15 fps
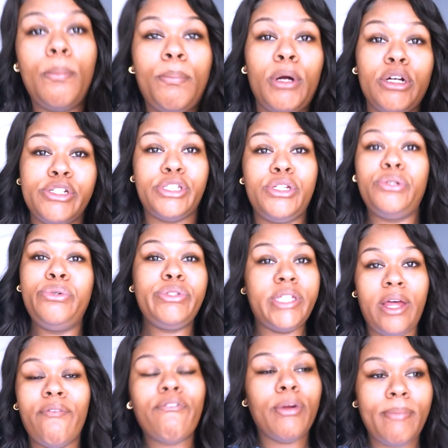person
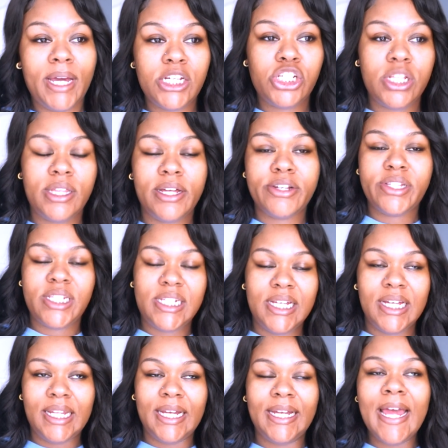whose information they're
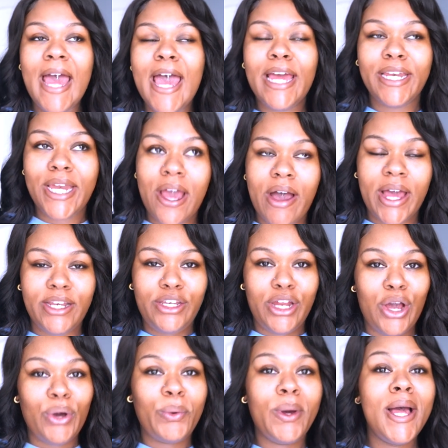stealing. Now I
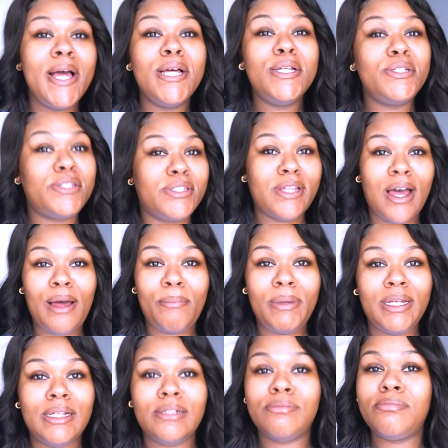know
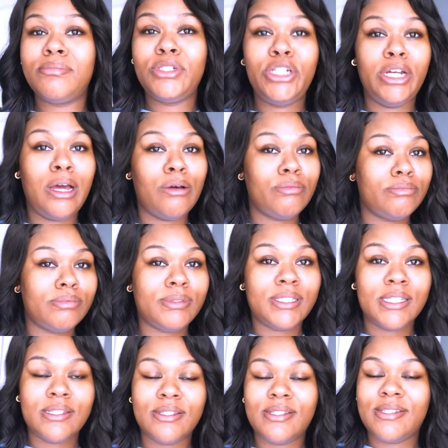some you know
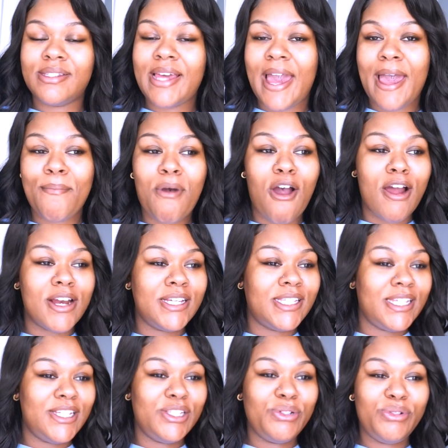scam
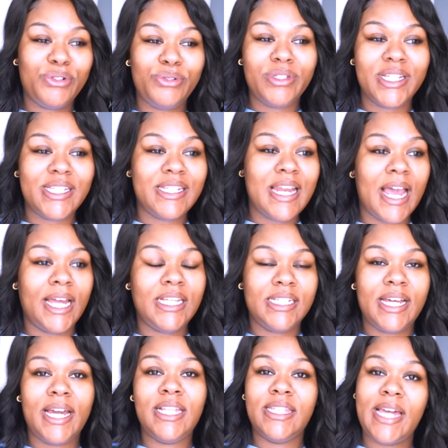artists who do this 90
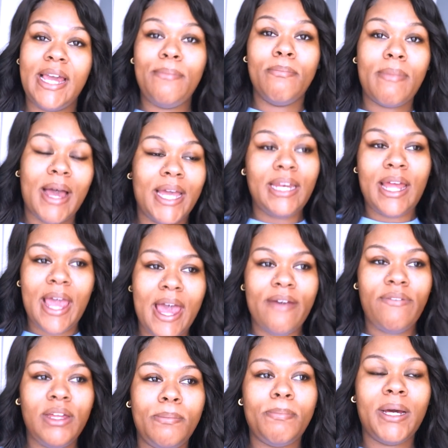day they might
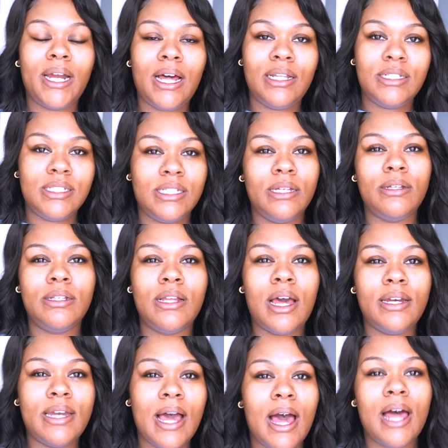have it but
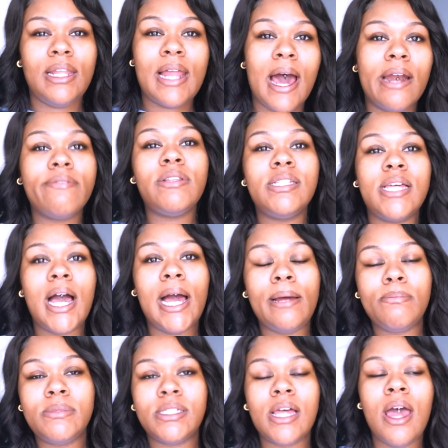not a lot of the
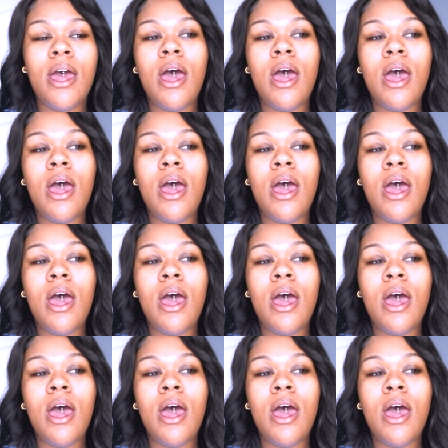times